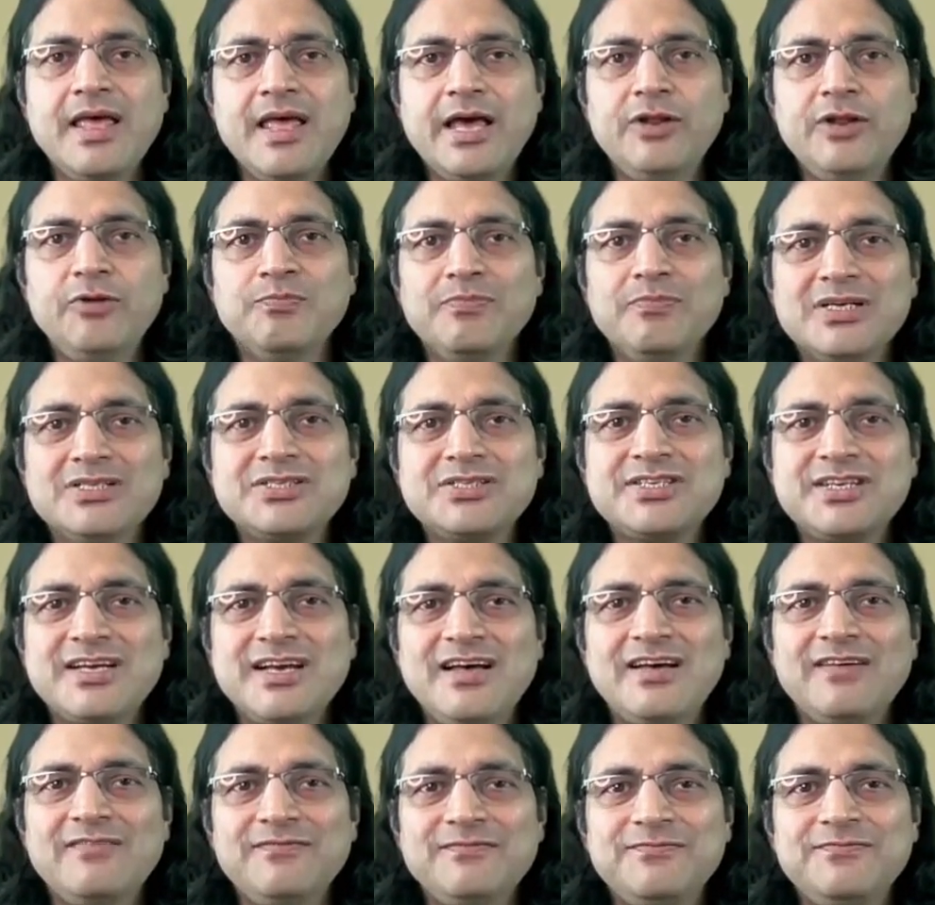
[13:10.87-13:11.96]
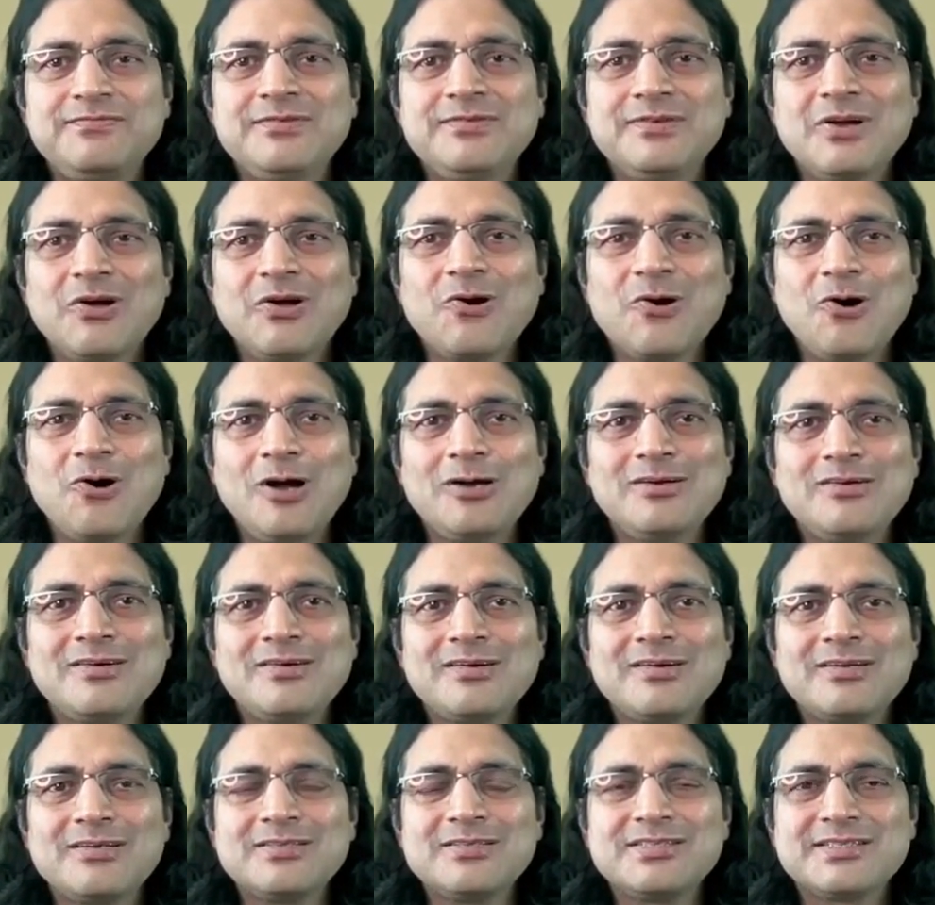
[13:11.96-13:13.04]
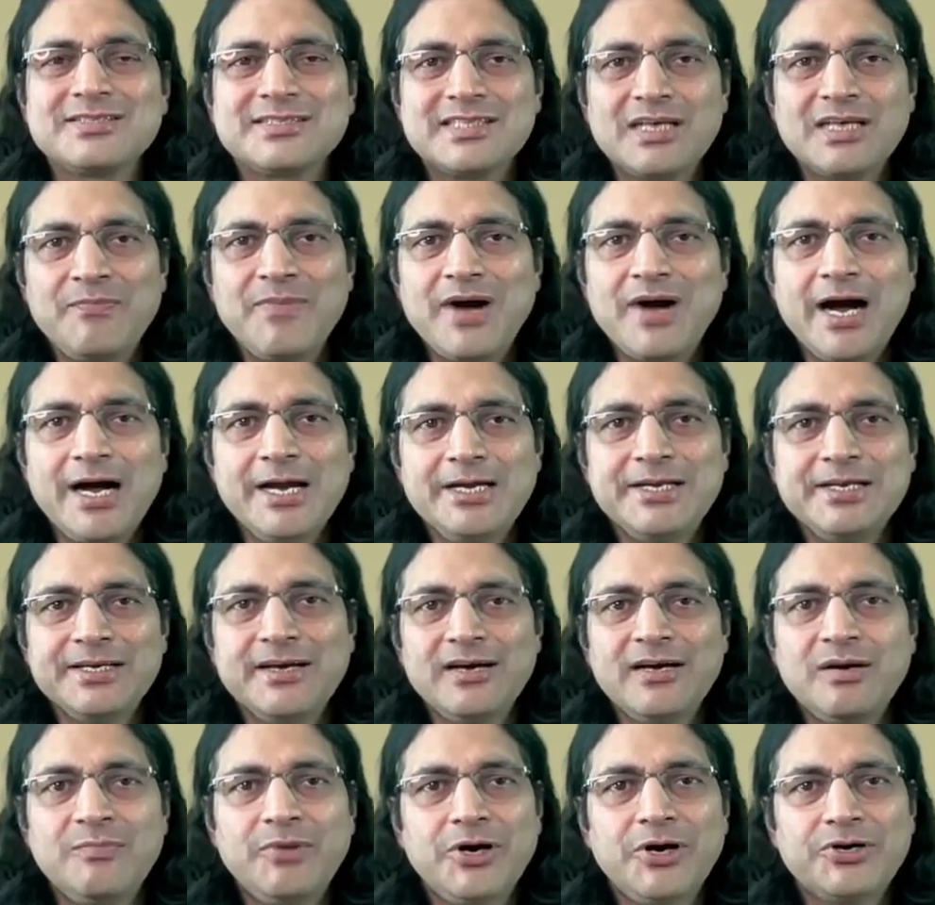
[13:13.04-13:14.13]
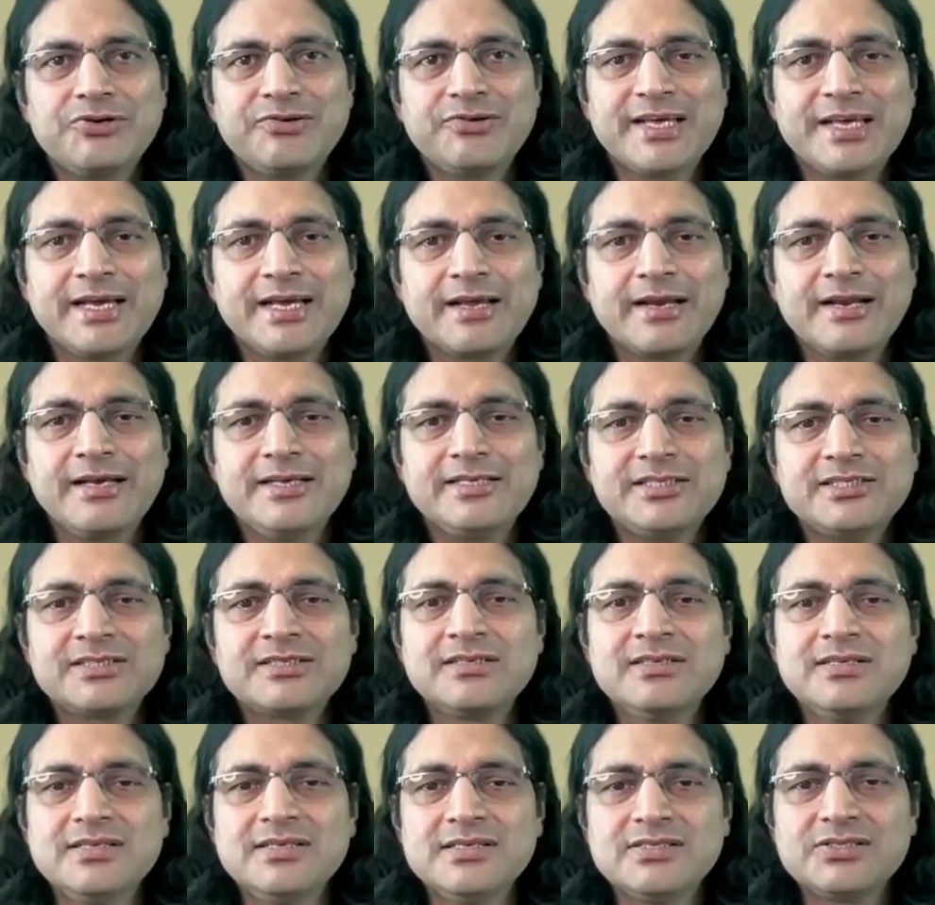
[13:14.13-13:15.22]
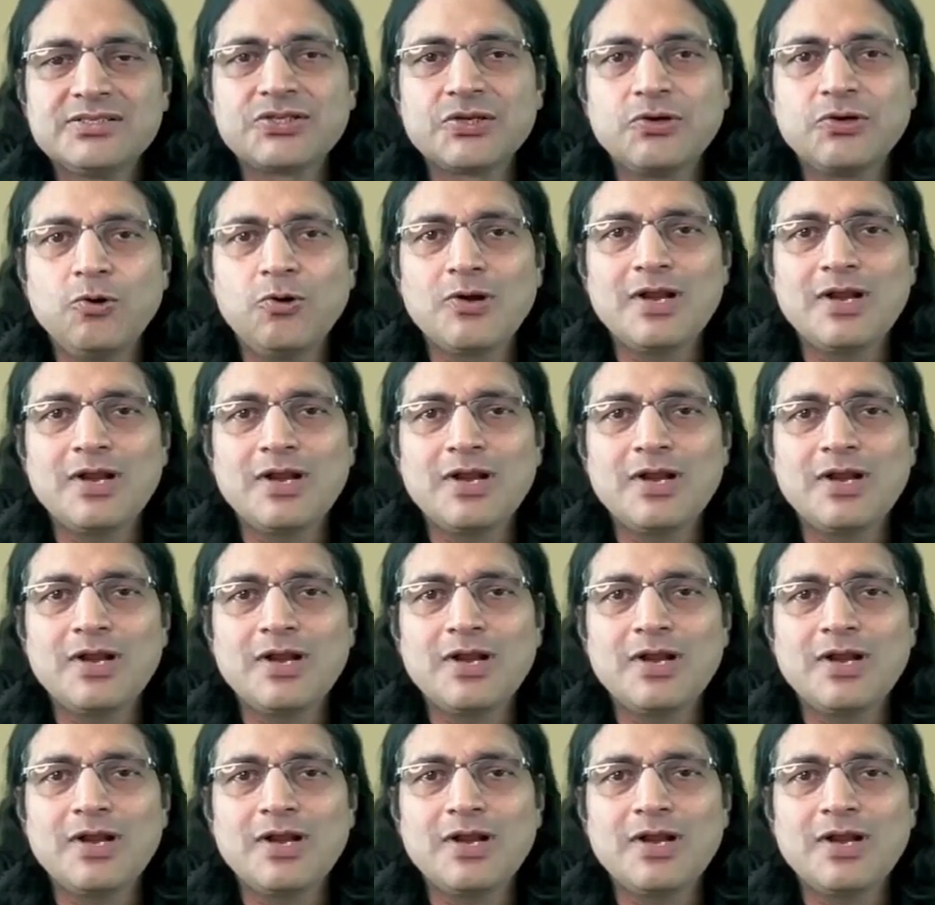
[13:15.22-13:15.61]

You must have got some idea about your English score